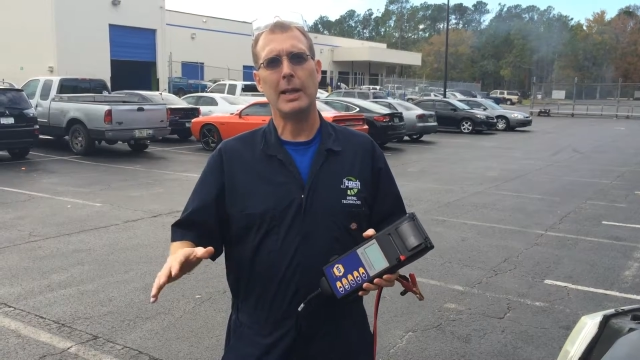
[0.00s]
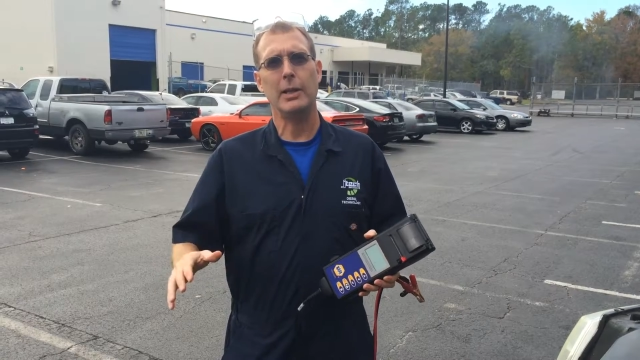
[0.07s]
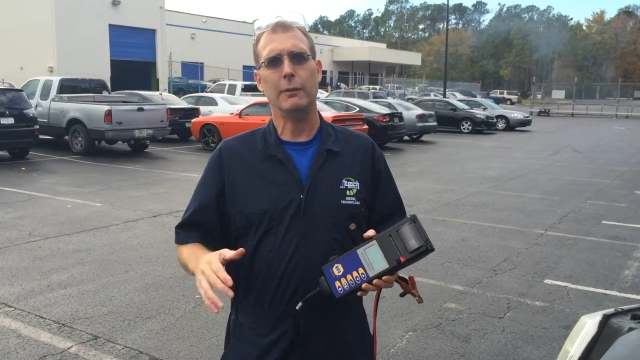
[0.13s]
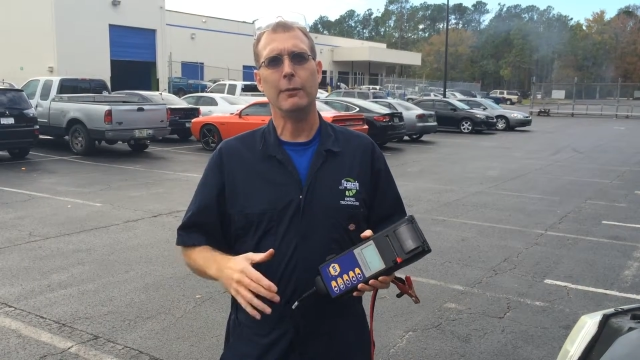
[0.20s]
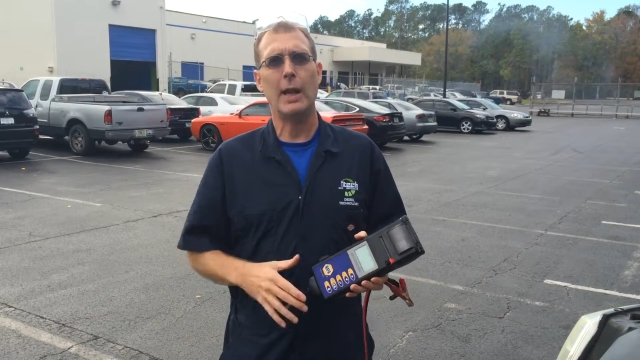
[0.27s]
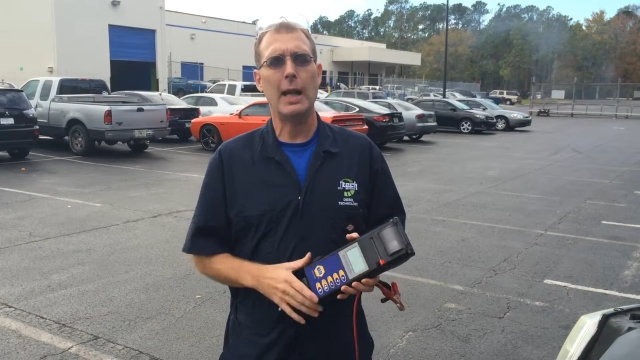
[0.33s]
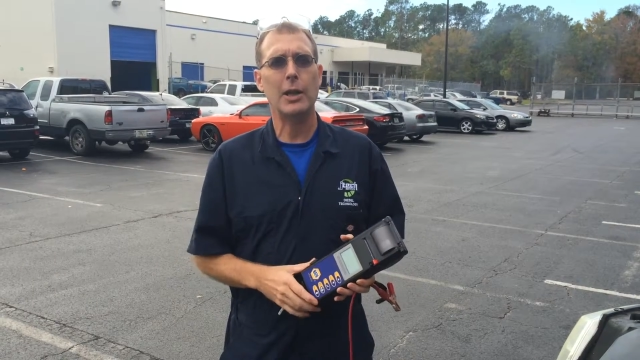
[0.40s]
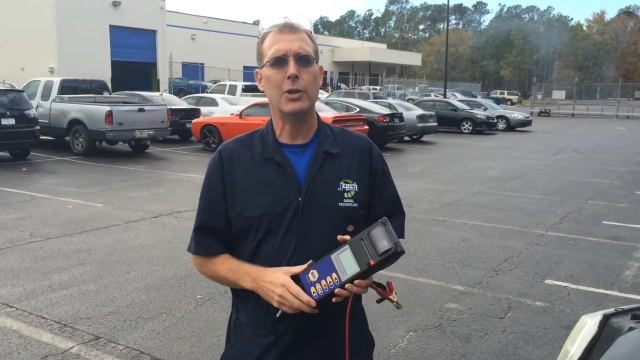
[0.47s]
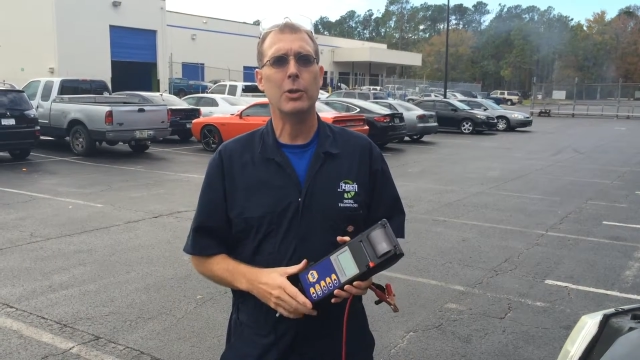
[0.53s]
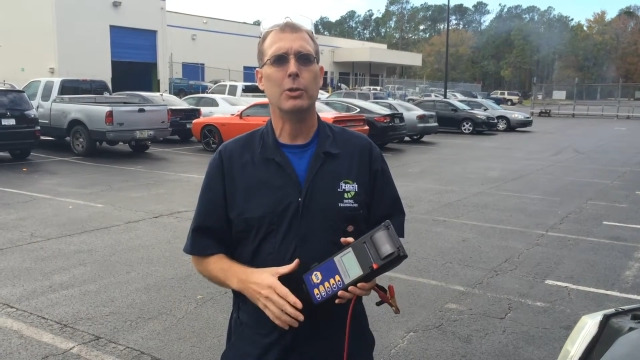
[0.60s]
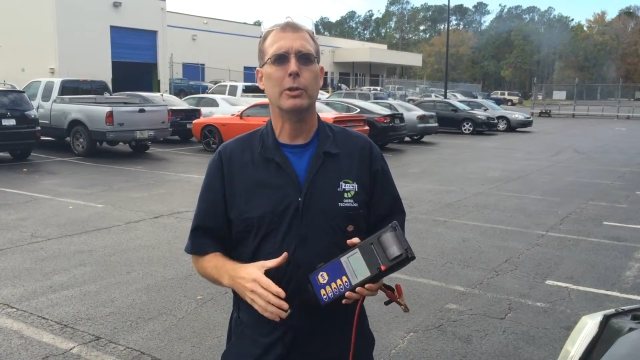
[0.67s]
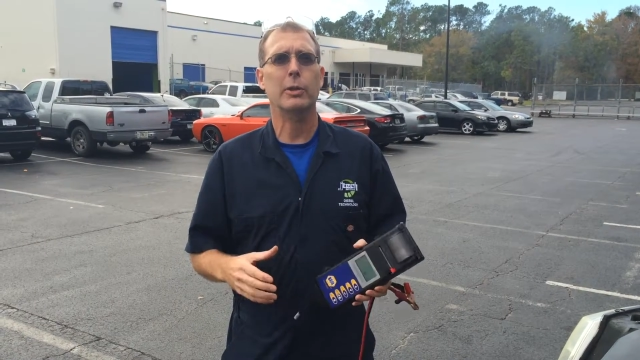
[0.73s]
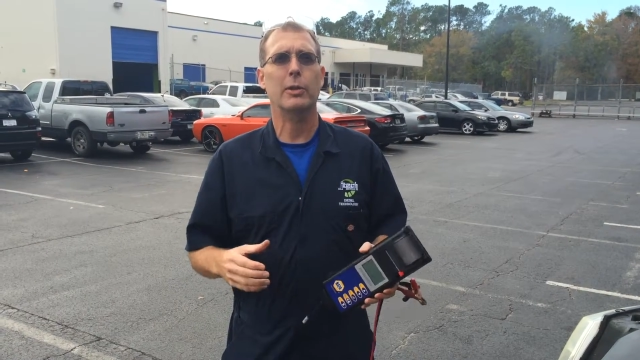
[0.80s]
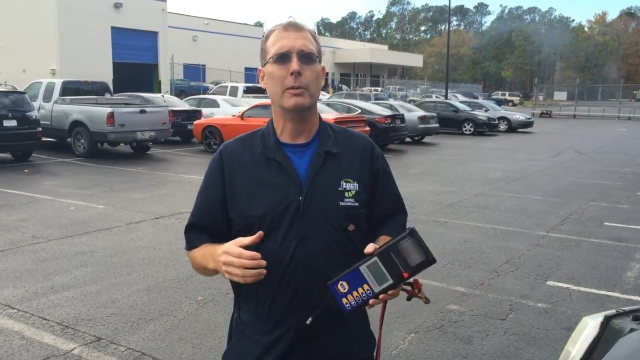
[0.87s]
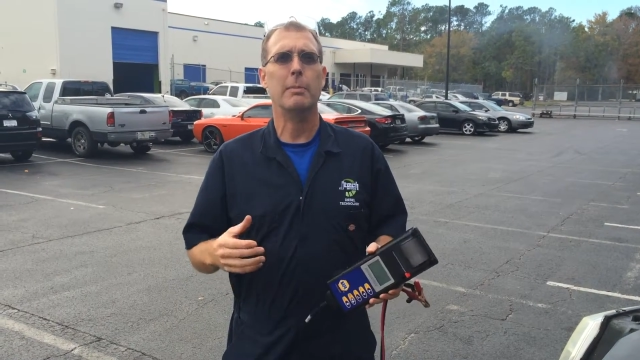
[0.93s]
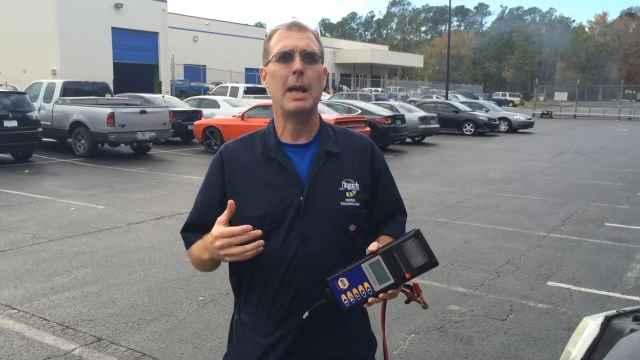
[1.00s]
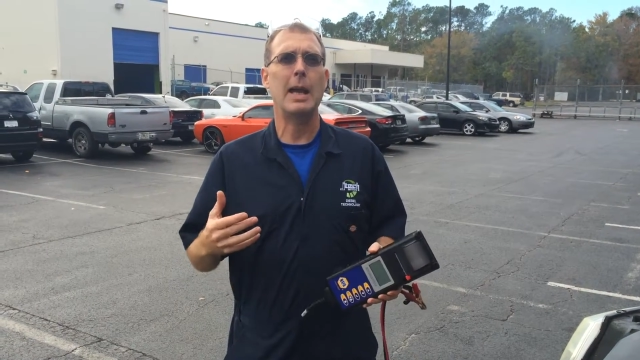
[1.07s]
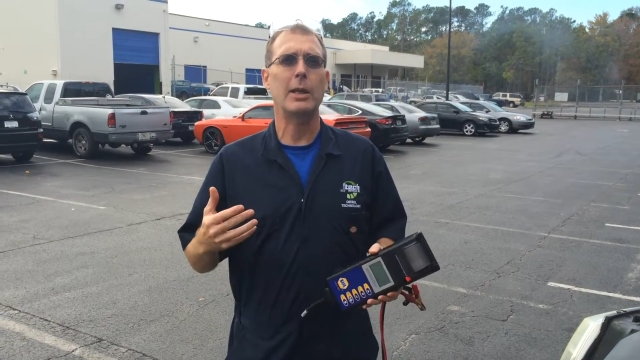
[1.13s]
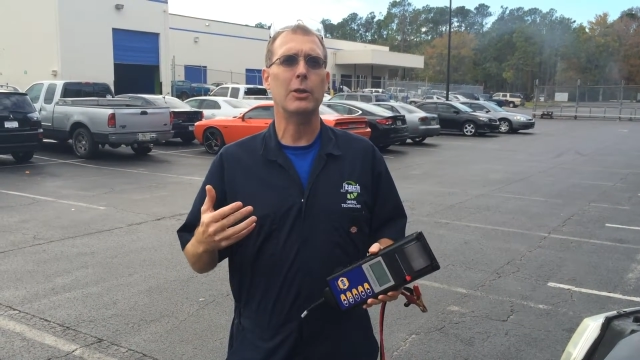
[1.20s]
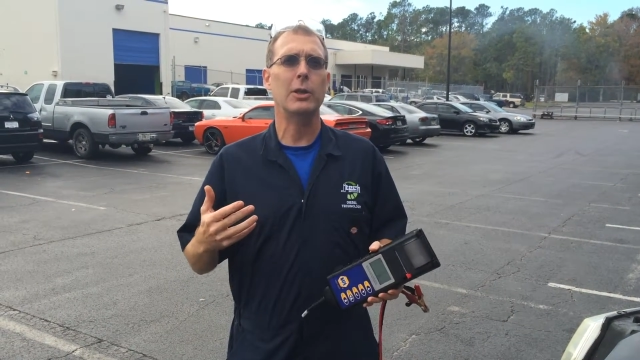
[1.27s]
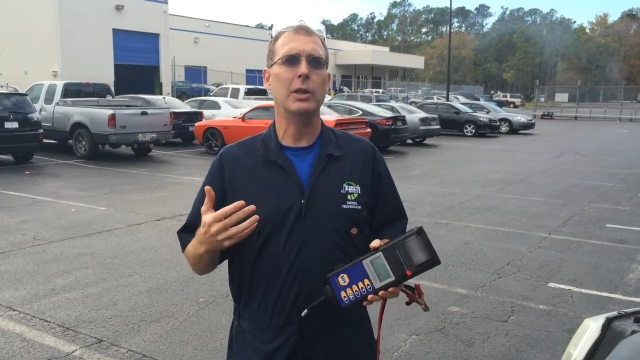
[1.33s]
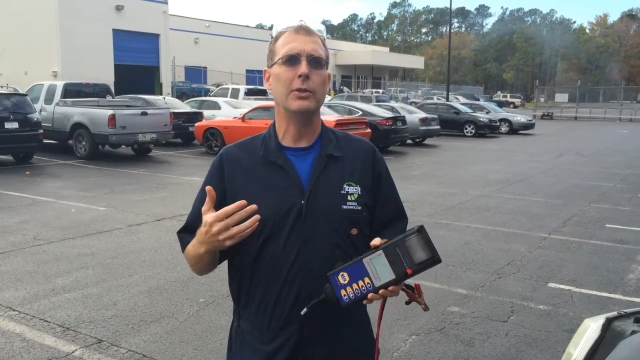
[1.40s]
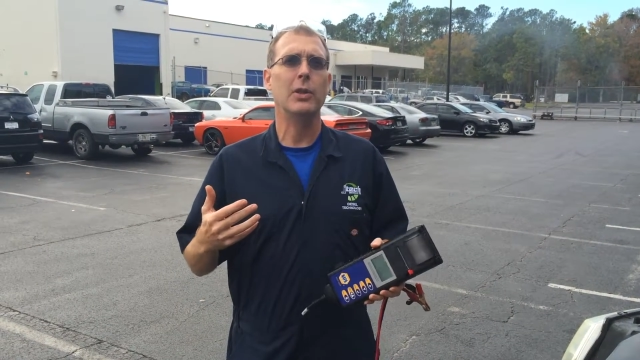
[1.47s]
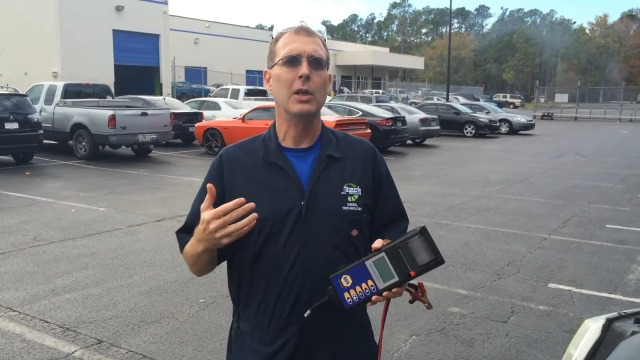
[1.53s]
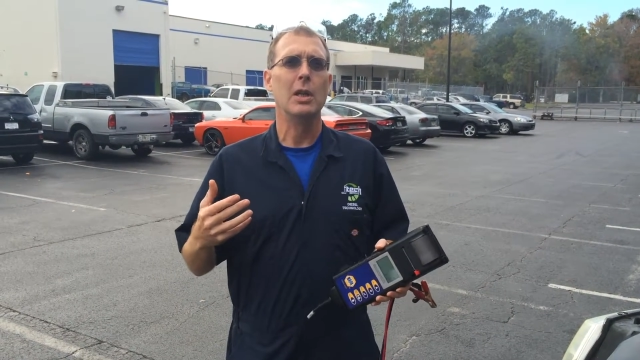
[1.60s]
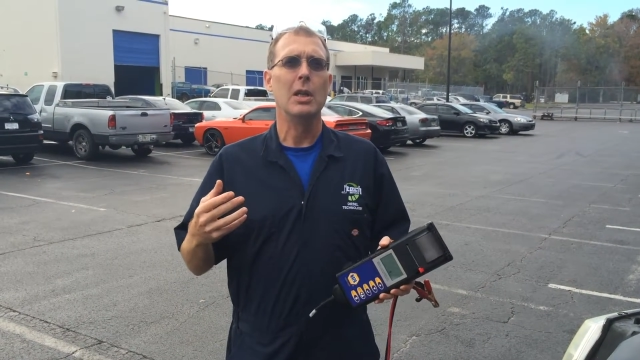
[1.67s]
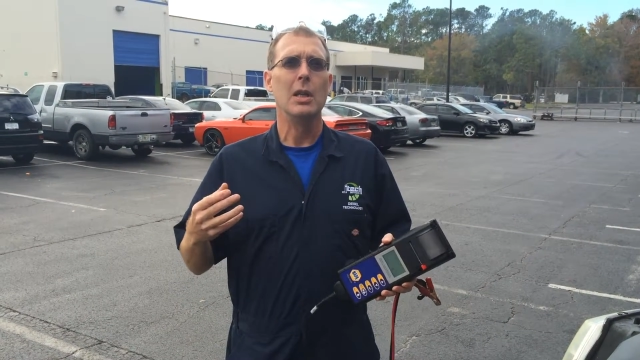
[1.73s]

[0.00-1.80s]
manufacture the batteries.